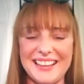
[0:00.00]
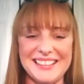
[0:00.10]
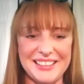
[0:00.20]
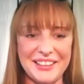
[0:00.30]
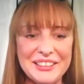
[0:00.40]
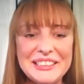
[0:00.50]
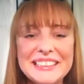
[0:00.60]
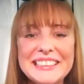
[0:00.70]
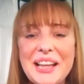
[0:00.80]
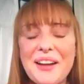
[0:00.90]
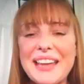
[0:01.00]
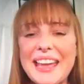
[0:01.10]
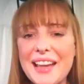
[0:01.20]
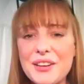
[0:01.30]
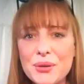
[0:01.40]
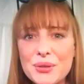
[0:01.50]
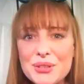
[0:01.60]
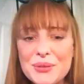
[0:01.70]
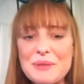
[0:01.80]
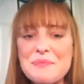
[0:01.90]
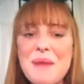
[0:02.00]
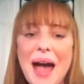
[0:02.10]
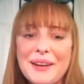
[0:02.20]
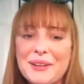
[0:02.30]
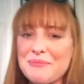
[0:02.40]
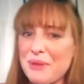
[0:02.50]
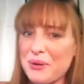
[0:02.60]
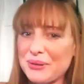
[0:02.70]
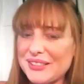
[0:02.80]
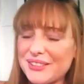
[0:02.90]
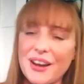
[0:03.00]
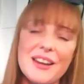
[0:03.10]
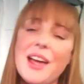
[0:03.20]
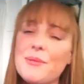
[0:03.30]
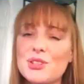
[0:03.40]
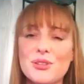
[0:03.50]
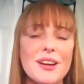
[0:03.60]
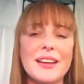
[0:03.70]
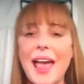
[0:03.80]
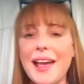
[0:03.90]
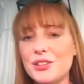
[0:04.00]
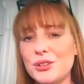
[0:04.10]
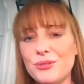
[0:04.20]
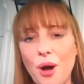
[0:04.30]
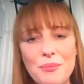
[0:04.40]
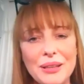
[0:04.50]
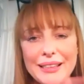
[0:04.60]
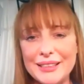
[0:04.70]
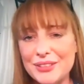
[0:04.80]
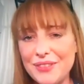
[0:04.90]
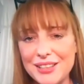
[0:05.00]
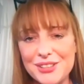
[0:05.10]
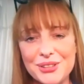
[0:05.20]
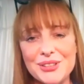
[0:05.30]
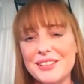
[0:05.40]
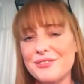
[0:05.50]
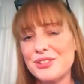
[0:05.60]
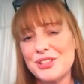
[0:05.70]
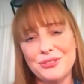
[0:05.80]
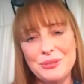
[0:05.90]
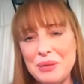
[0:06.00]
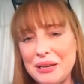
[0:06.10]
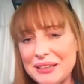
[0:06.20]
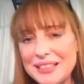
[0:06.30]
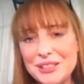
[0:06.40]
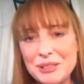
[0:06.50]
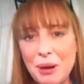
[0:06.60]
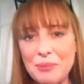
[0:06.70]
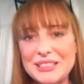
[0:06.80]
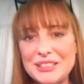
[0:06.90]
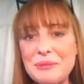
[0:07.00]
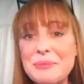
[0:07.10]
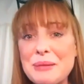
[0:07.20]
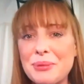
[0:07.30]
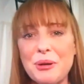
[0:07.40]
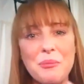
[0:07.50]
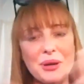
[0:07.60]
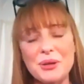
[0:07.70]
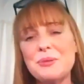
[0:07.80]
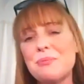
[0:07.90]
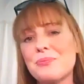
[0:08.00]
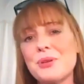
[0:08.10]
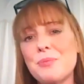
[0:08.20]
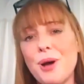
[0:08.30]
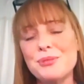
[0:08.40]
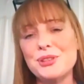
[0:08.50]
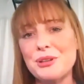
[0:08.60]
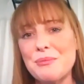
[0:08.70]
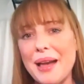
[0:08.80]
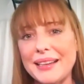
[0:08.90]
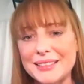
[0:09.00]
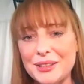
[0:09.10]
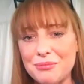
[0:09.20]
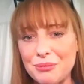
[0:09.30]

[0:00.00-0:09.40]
answer. Okay, and who do you admire most? And I'm sure, again, you've got millions of answers, and for different periods, there's probably different people, but who pops to your mind at the moment?